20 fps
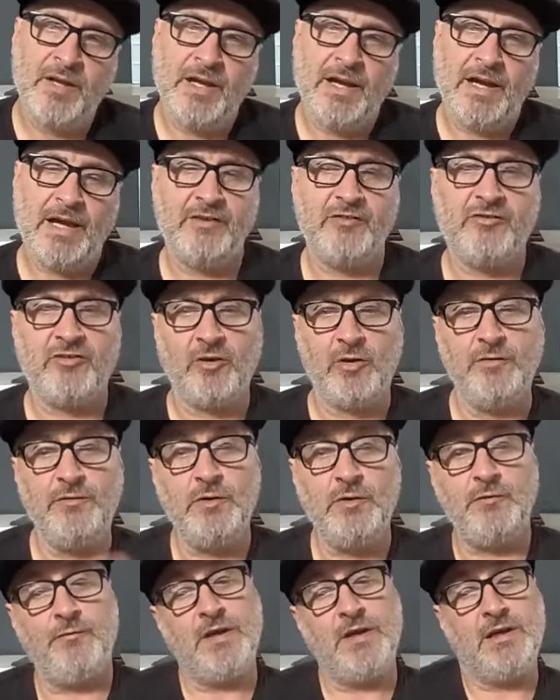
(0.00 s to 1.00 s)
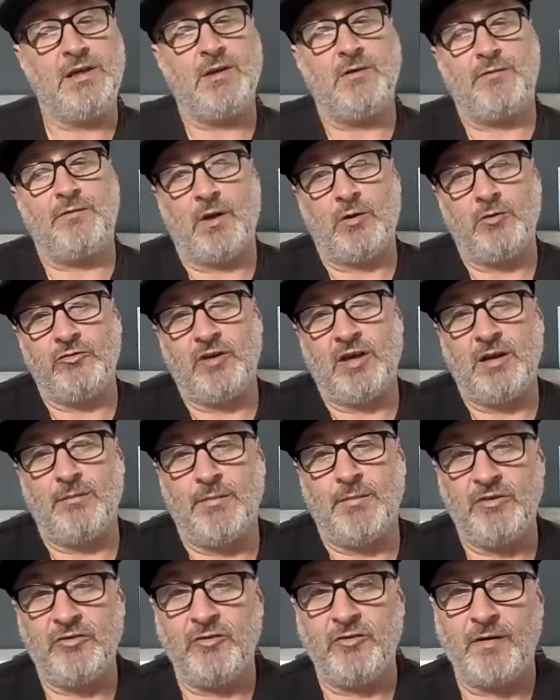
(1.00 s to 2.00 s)
And so if you think of those
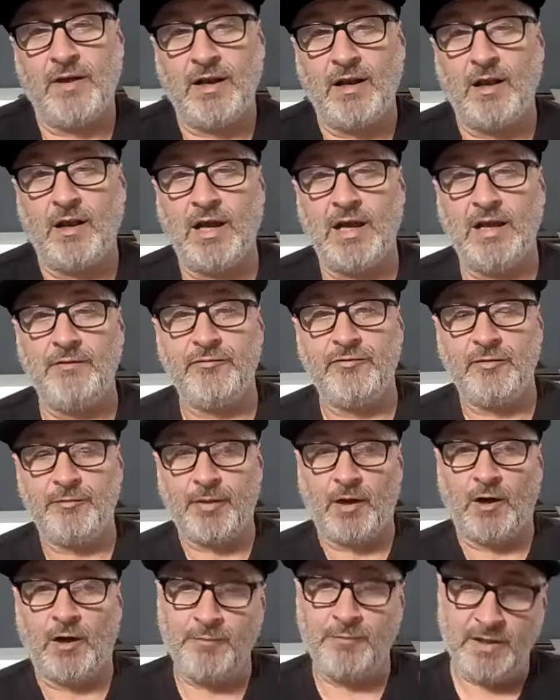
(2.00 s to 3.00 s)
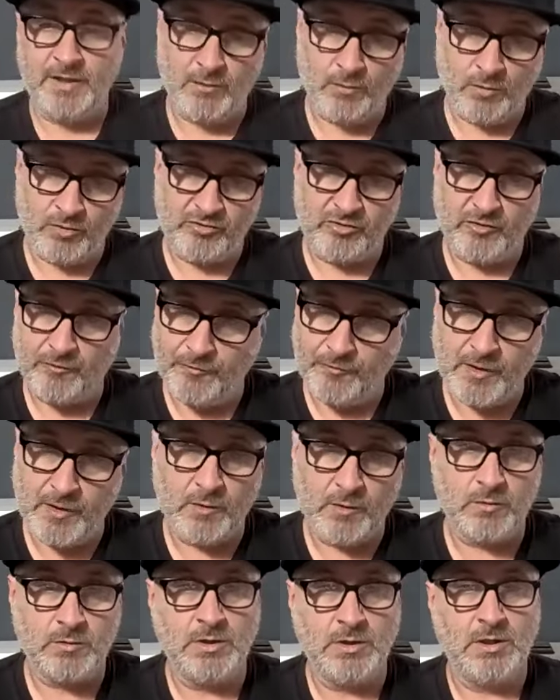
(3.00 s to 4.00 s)
elements of our lives, the part of me that wants to
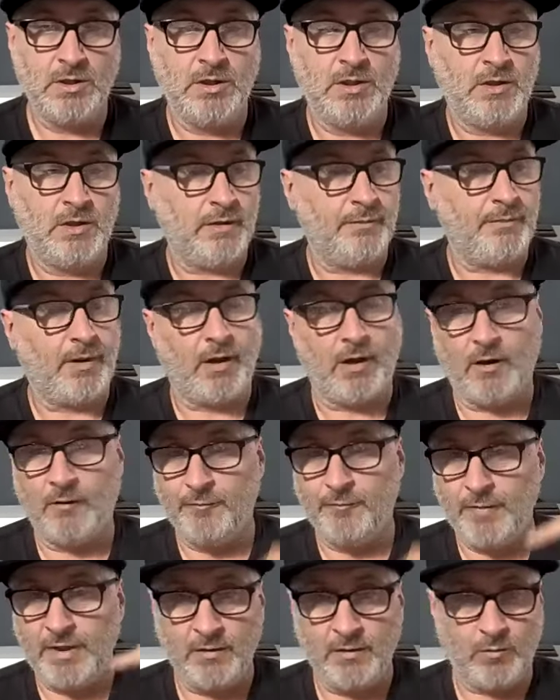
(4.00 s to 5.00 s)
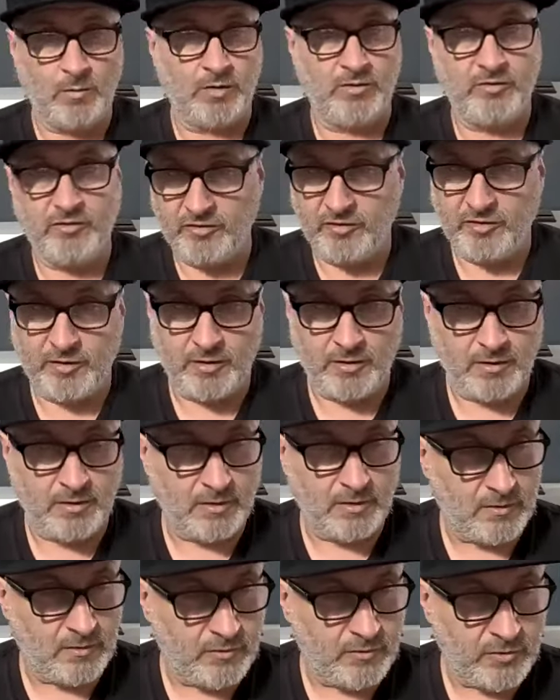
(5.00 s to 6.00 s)
feel, the part of me that wants to
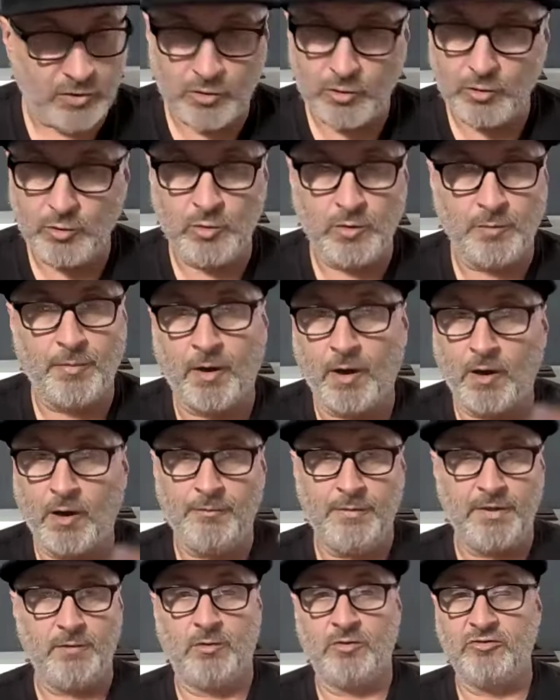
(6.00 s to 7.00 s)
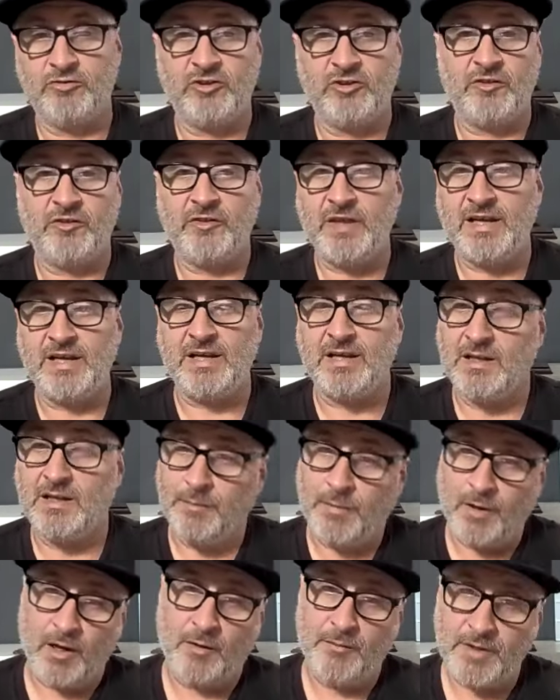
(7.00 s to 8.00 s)
do, the part of me that wants to think, and the
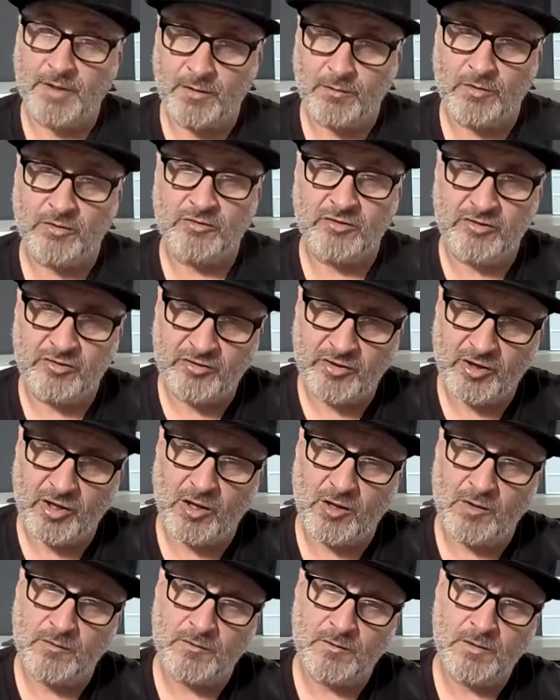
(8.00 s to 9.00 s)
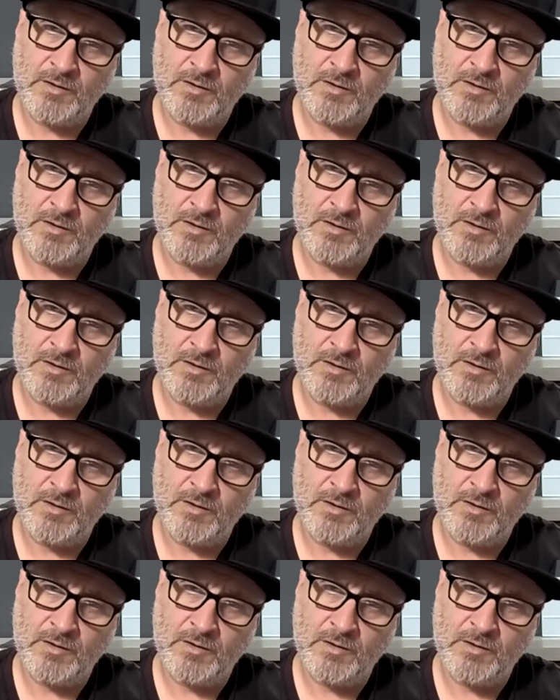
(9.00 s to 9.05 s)
part of me that wants to serve,